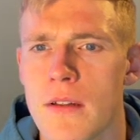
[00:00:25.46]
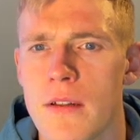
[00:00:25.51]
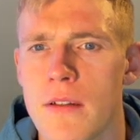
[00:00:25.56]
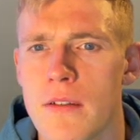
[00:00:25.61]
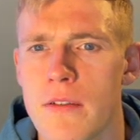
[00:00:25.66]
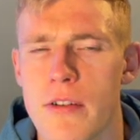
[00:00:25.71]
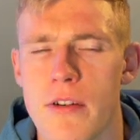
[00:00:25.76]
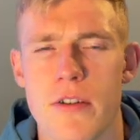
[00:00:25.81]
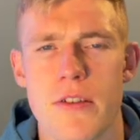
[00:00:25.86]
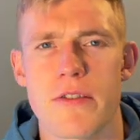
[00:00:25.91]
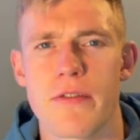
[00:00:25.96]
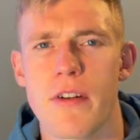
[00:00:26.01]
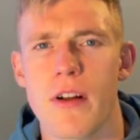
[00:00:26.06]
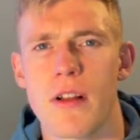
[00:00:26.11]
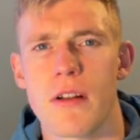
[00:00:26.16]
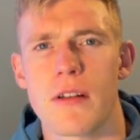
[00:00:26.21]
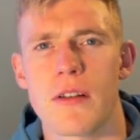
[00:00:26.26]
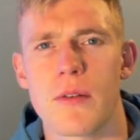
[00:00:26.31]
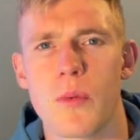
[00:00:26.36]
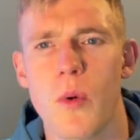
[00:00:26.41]
First of
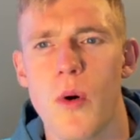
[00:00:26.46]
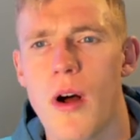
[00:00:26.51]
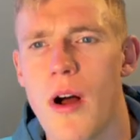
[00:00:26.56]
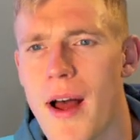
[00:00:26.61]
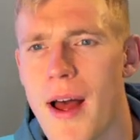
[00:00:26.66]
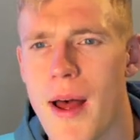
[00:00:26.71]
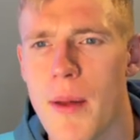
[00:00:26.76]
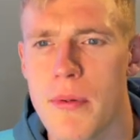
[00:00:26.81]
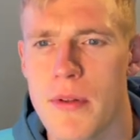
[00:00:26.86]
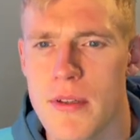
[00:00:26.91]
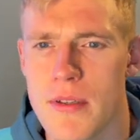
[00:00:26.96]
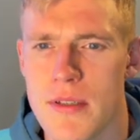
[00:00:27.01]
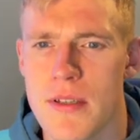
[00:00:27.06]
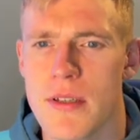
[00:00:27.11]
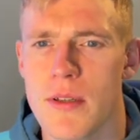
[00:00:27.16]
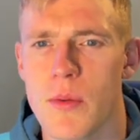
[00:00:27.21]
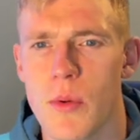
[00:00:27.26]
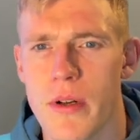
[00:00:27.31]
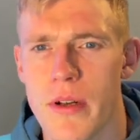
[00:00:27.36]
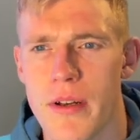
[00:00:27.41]
all, what
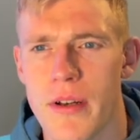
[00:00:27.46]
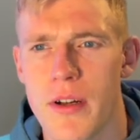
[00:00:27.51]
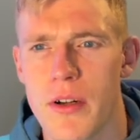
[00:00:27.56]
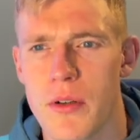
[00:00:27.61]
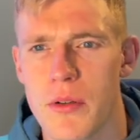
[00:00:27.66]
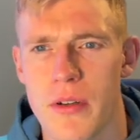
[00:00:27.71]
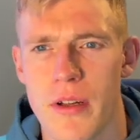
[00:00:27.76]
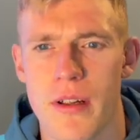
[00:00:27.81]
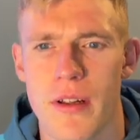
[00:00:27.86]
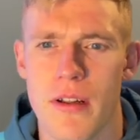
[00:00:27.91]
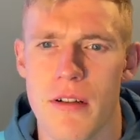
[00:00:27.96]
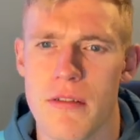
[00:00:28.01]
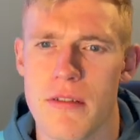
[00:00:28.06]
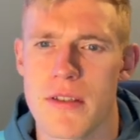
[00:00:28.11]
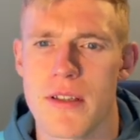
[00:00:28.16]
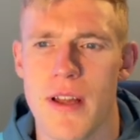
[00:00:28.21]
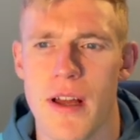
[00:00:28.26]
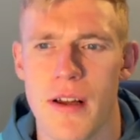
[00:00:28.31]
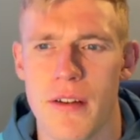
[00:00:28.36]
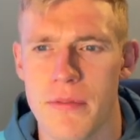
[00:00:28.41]
happens when a node
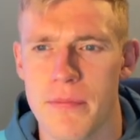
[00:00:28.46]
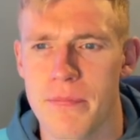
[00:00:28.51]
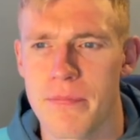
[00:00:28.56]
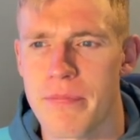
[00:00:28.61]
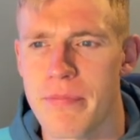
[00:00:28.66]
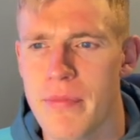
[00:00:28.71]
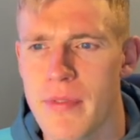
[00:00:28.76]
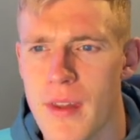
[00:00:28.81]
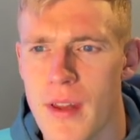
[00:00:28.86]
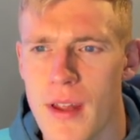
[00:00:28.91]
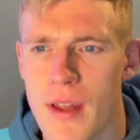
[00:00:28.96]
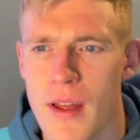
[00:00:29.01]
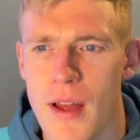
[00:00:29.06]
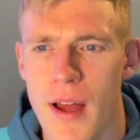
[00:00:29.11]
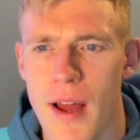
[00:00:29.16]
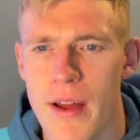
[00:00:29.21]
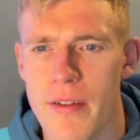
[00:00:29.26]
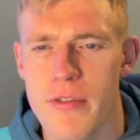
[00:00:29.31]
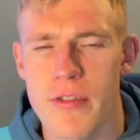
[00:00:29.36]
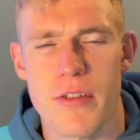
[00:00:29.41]
goes down?
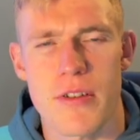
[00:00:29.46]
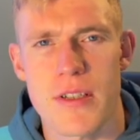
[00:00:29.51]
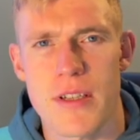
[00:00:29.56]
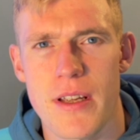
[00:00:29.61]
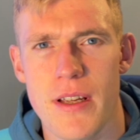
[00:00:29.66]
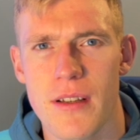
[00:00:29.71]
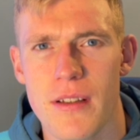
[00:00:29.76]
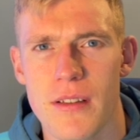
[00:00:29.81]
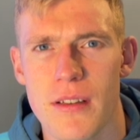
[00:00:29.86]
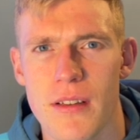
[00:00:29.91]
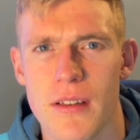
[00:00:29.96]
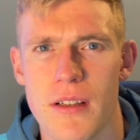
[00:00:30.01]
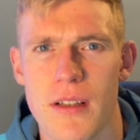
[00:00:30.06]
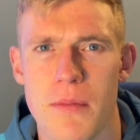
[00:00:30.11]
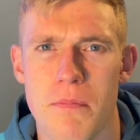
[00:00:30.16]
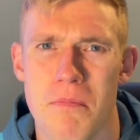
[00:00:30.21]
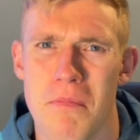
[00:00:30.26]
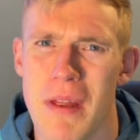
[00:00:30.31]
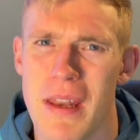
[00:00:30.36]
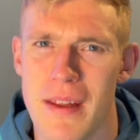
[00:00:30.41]
After a single
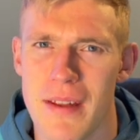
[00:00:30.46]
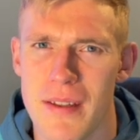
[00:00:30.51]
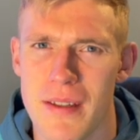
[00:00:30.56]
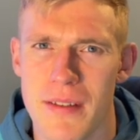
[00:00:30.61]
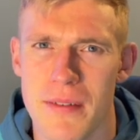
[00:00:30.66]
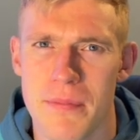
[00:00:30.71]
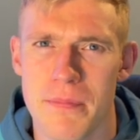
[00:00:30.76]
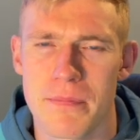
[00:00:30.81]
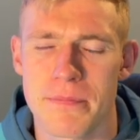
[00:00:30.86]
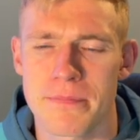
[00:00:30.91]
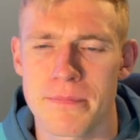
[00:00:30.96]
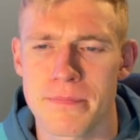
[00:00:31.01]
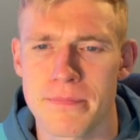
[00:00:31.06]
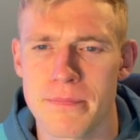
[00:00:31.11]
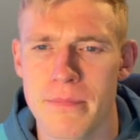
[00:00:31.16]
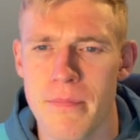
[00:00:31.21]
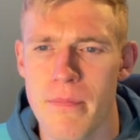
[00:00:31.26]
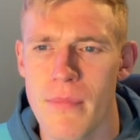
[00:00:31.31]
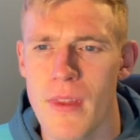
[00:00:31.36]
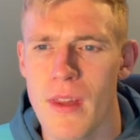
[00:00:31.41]
minute,
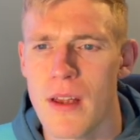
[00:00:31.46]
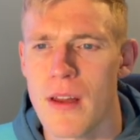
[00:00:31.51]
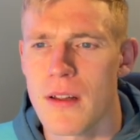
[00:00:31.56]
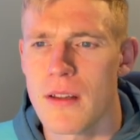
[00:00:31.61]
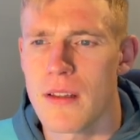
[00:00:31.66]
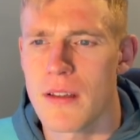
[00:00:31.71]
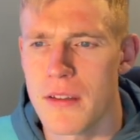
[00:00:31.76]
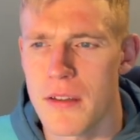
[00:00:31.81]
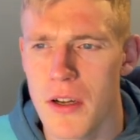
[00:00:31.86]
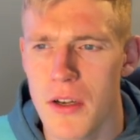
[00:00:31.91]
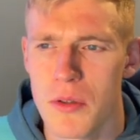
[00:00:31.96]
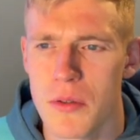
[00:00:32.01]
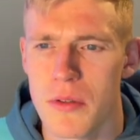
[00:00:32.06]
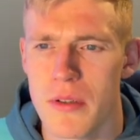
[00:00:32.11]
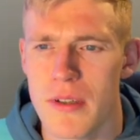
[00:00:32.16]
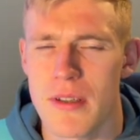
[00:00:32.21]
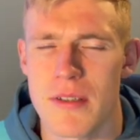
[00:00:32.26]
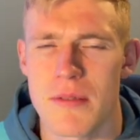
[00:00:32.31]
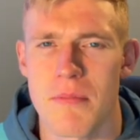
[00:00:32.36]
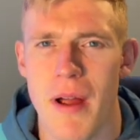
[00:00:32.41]
the
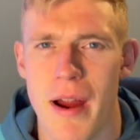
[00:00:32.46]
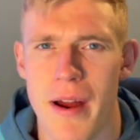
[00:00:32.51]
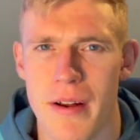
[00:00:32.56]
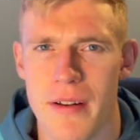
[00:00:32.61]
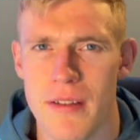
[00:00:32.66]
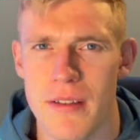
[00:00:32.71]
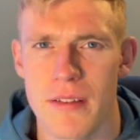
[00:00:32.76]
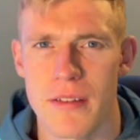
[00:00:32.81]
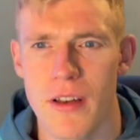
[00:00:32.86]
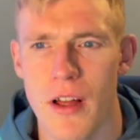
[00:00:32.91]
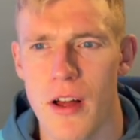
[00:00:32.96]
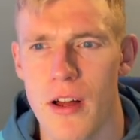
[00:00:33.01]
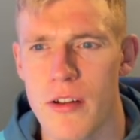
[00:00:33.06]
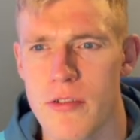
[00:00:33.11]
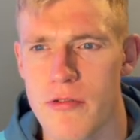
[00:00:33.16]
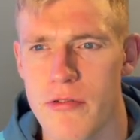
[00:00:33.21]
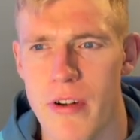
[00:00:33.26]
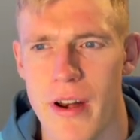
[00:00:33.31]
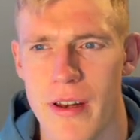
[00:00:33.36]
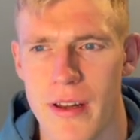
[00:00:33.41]
node is marked not
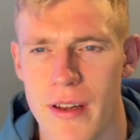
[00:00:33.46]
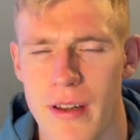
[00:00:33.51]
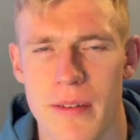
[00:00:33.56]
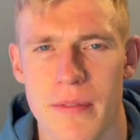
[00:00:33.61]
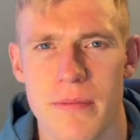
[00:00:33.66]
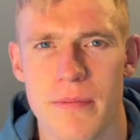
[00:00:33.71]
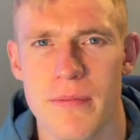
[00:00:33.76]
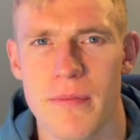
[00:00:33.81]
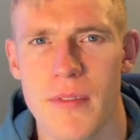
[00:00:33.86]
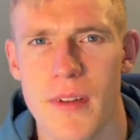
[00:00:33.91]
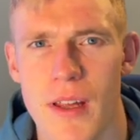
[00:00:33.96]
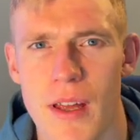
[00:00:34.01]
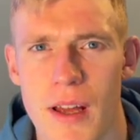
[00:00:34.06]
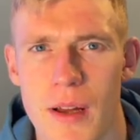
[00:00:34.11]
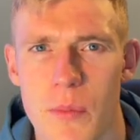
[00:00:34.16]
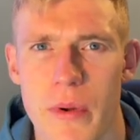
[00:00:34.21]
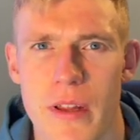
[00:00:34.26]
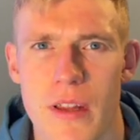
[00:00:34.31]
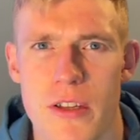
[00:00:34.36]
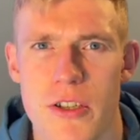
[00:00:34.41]
ready.
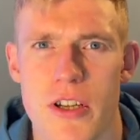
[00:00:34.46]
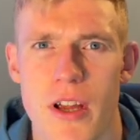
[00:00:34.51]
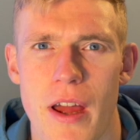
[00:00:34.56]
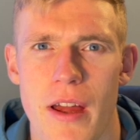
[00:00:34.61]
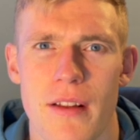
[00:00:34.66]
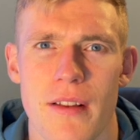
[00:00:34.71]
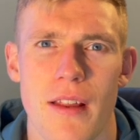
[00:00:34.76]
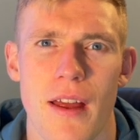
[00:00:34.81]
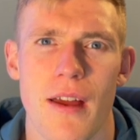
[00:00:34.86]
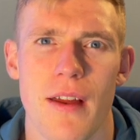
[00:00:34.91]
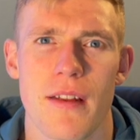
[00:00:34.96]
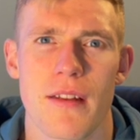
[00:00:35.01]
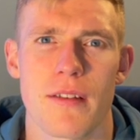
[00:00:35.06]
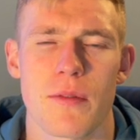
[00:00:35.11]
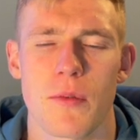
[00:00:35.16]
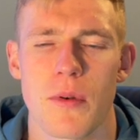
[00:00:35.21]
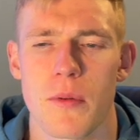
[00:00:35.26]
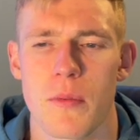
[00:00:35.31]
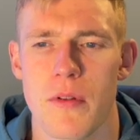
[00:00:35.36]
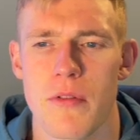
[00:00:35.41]
And we can check that
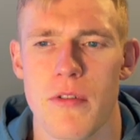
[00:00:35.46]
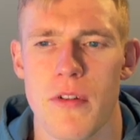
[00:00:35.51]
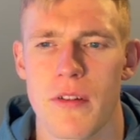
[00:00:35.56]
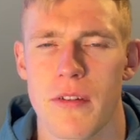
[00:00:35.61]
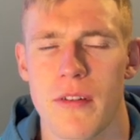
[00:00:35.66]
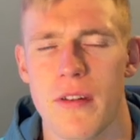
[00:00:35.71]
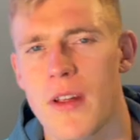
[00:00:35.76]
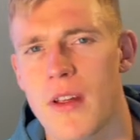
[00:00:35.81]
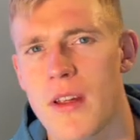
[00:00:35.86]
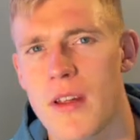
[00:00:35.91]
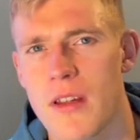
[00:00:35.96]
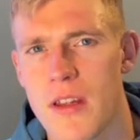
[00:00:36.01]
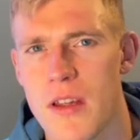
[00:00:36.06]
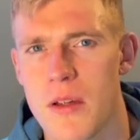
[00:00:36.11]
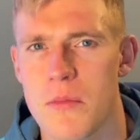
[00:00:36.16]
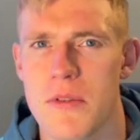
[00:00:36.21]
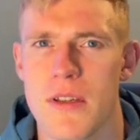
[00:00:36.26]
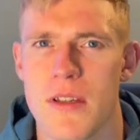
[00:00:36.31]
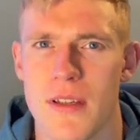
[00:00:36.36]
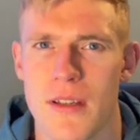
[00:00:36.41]
when we run
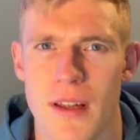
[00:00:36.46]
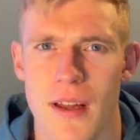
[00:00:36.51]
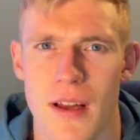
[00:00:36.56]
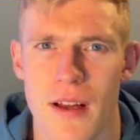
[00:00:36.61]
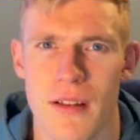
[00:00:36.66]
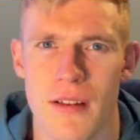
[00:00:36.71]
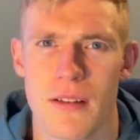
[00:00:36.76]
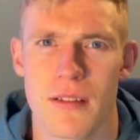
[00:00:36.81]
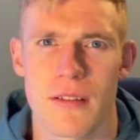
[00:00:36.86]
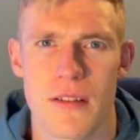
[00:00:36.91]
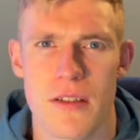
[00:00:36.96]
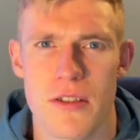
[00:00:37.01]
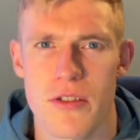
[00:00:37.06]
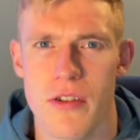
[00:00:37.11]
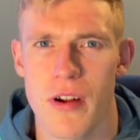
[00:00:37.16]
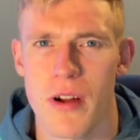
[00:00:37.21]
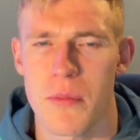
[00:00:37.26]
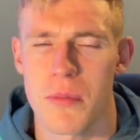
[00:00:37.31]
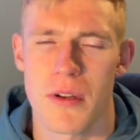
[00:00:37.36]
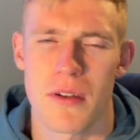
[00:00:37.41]
kubectl
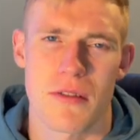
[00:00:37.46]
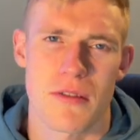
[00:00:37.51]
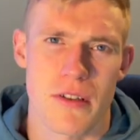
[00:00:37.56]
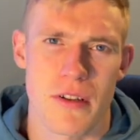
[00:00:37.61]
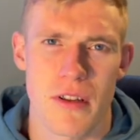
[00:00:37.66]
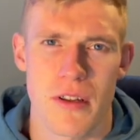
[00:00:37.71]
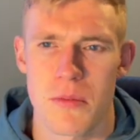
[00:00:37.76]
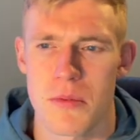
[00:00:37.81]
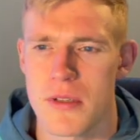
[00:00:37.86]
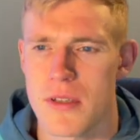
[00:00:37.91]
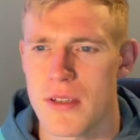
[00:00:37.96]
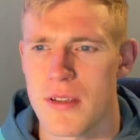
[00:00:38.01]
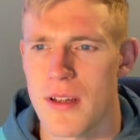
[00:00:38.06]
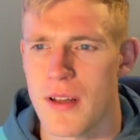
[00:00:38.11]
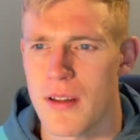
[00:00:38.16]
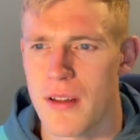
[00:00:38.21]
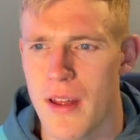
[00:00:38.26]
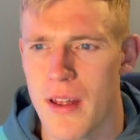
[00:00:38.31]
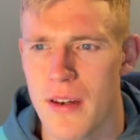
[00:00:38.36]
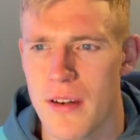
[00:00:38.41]
describe nodes or
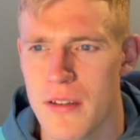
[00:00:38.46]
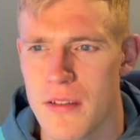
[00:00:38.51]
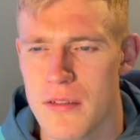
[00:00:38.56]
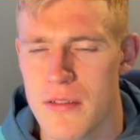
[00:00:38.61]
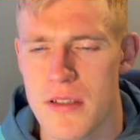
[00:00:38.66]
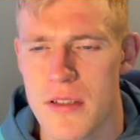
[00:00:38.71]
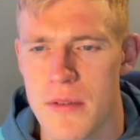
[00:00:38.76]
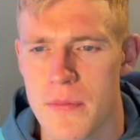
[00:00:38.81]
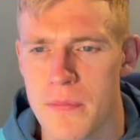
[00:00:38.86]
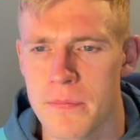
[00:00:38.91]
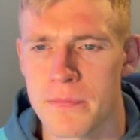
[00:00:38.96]
kubectl get nodes.